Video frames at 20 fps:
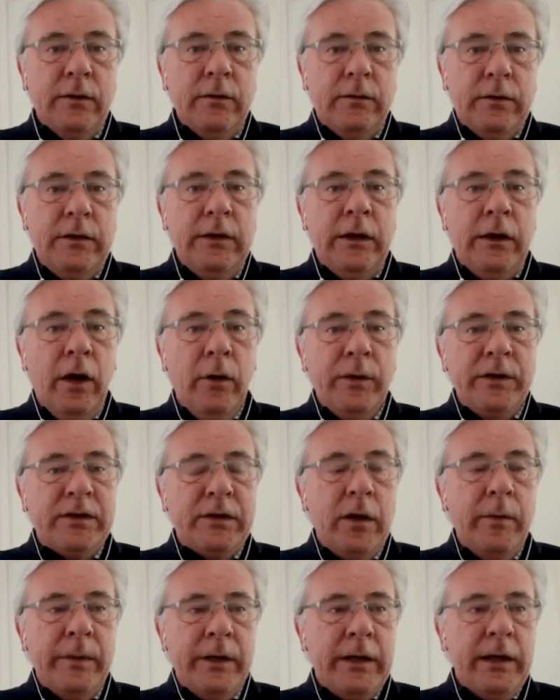So, you know,
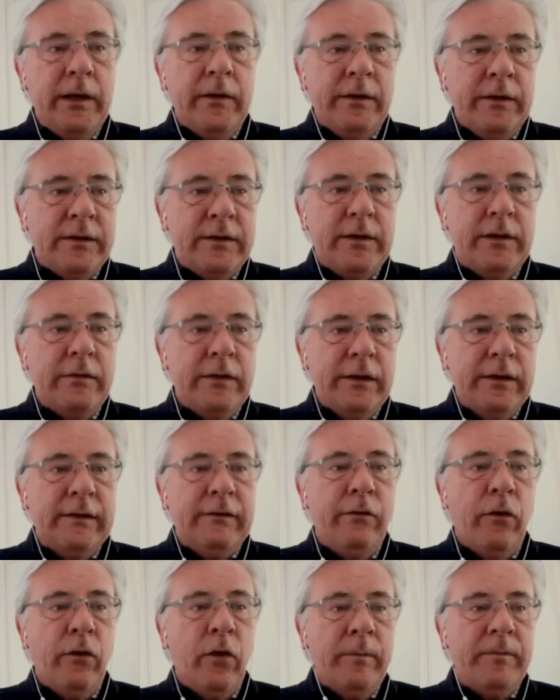it's coming here in
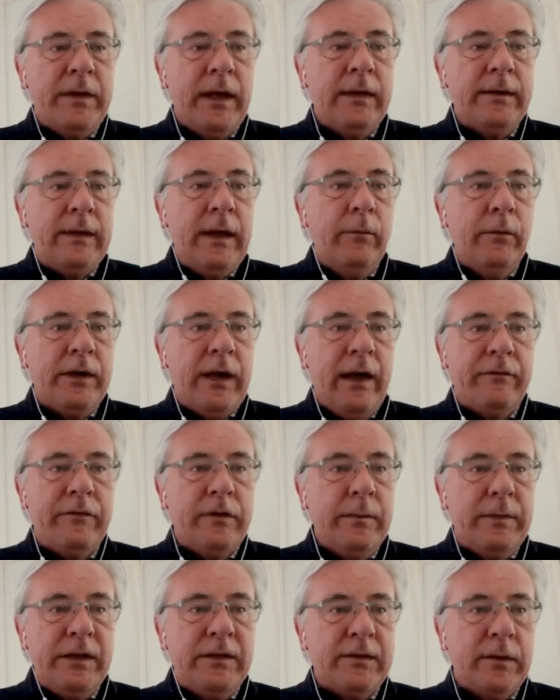serious form. That would have
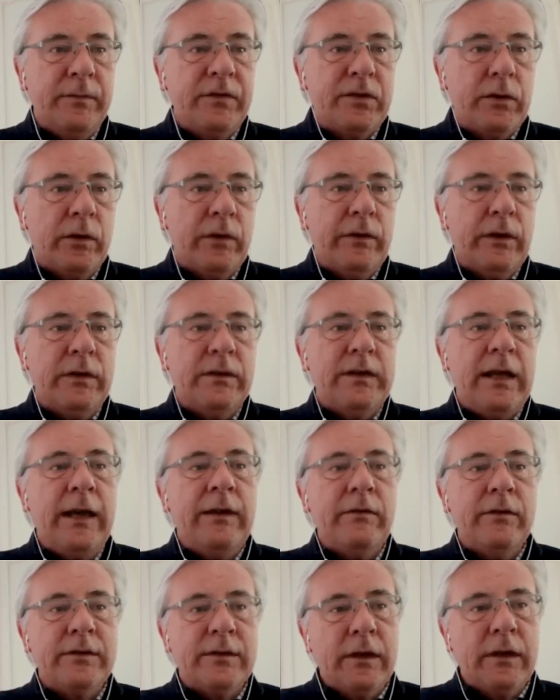to be some sort of a
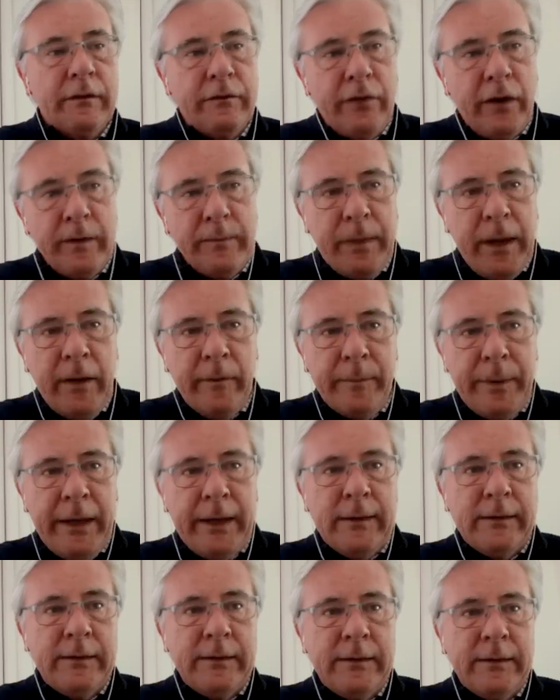contender. It's got a £5
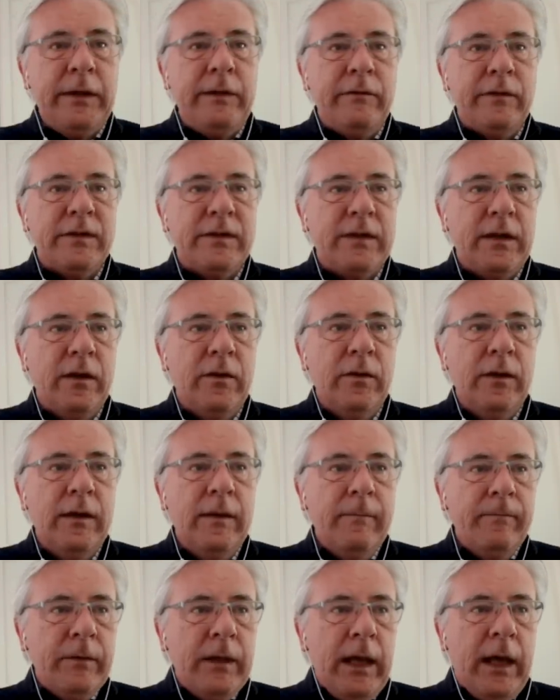penalty, but even so.
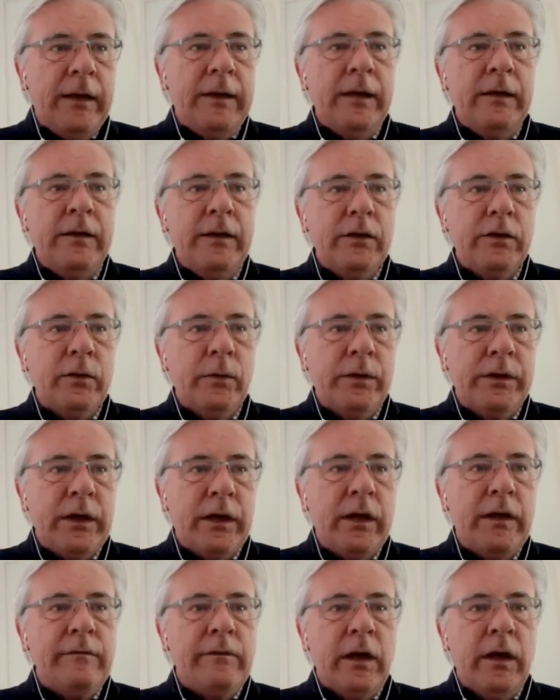And then the other one
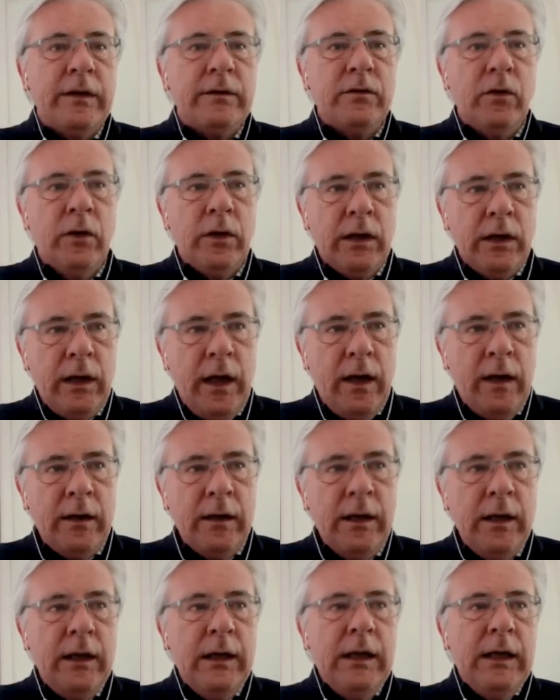that I've liked all
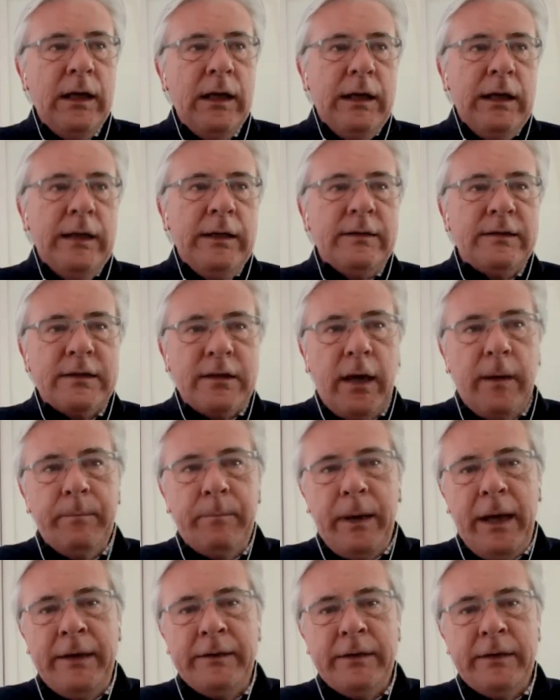along is
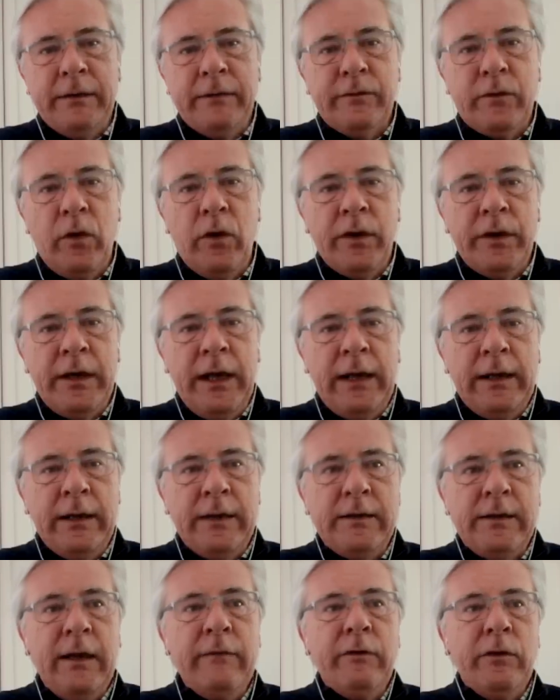Top Bandit of Gordon
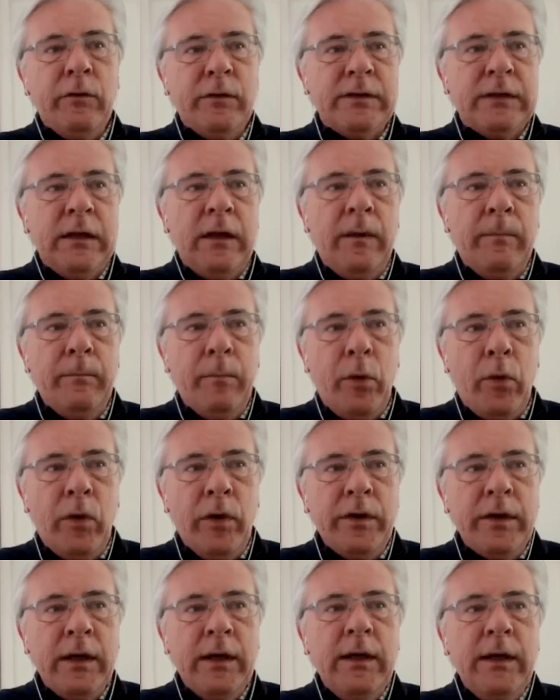Elliott, Davy Russell on
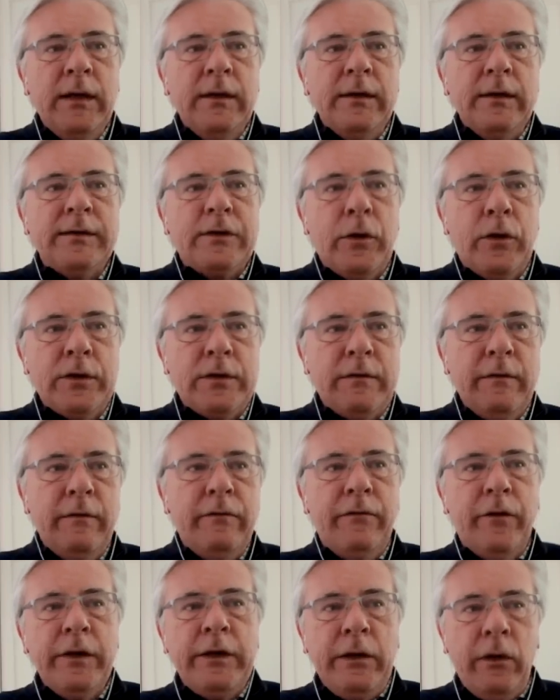board. This horse,
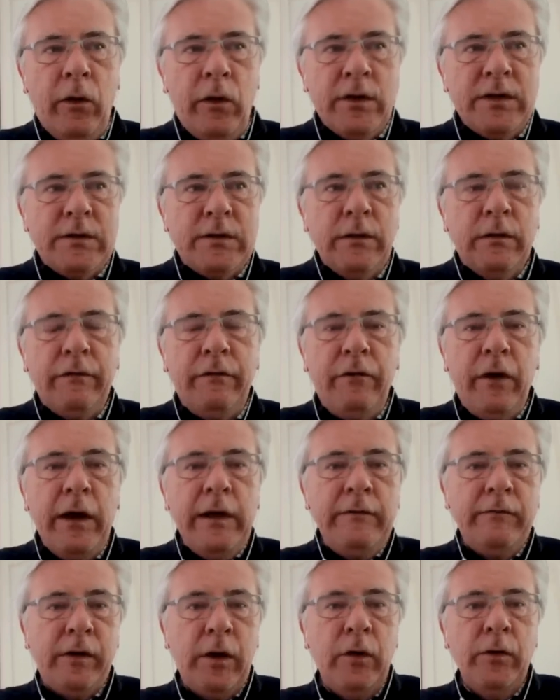funny horse, took
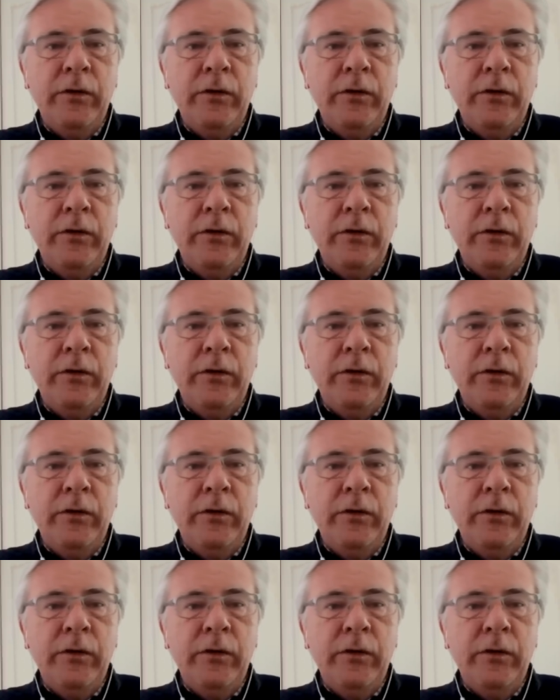5